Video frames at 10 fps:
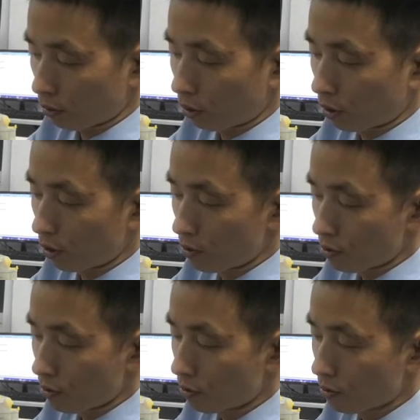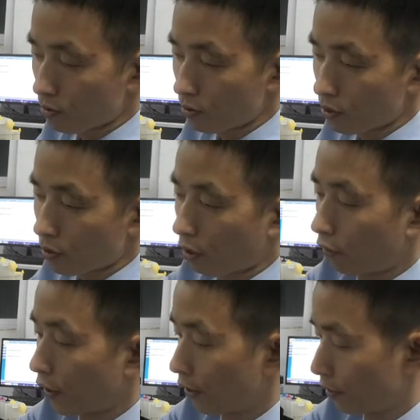turn in this
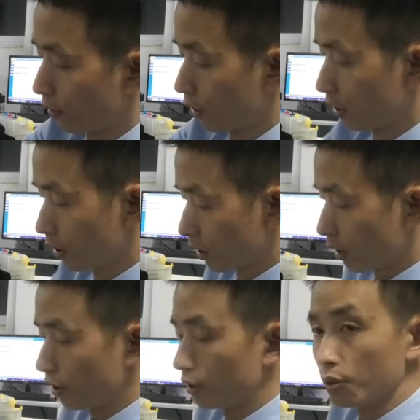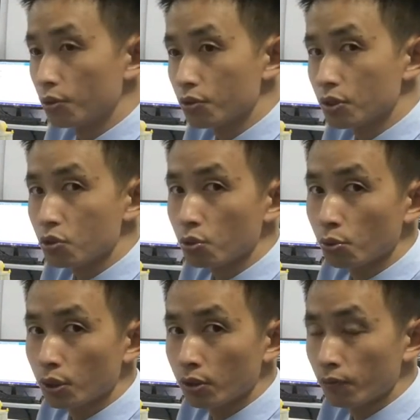cover and use this
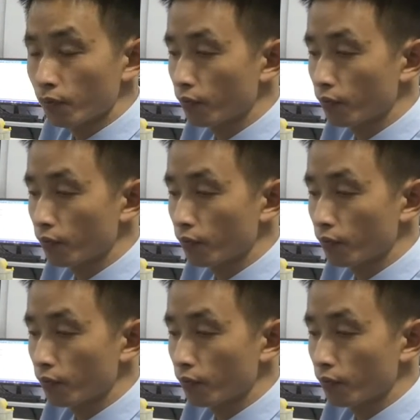tool.